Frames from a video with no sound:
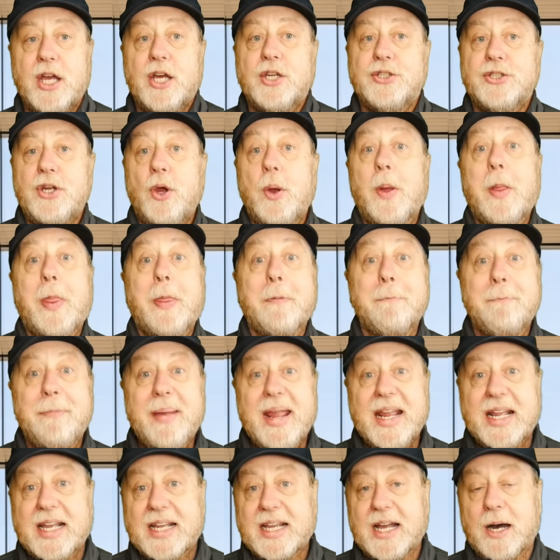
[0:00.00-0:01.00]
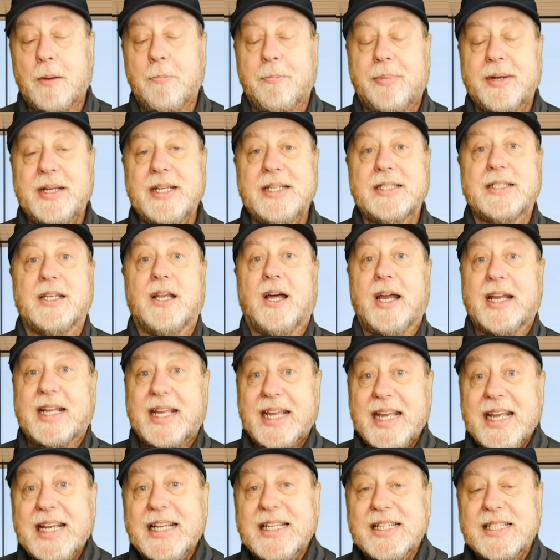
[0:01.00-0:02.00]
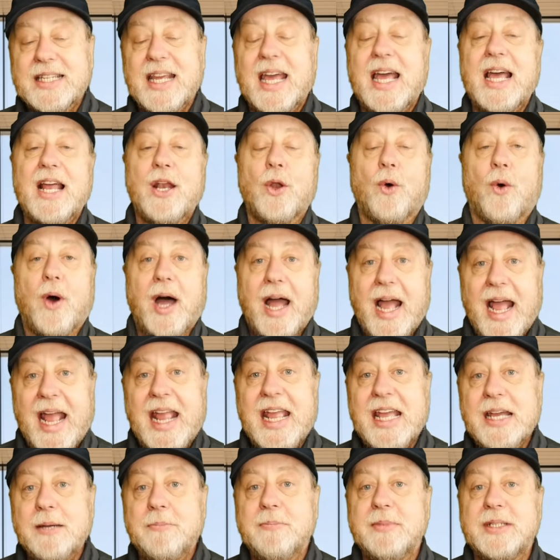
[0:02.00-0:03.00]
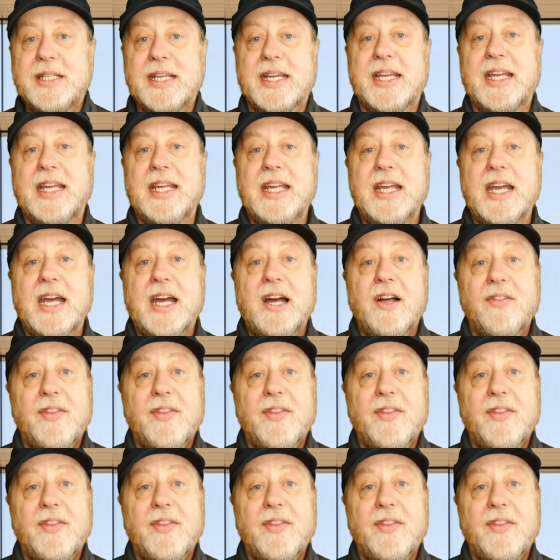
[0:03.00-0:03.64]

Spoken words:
So big companies like Intel or AMD,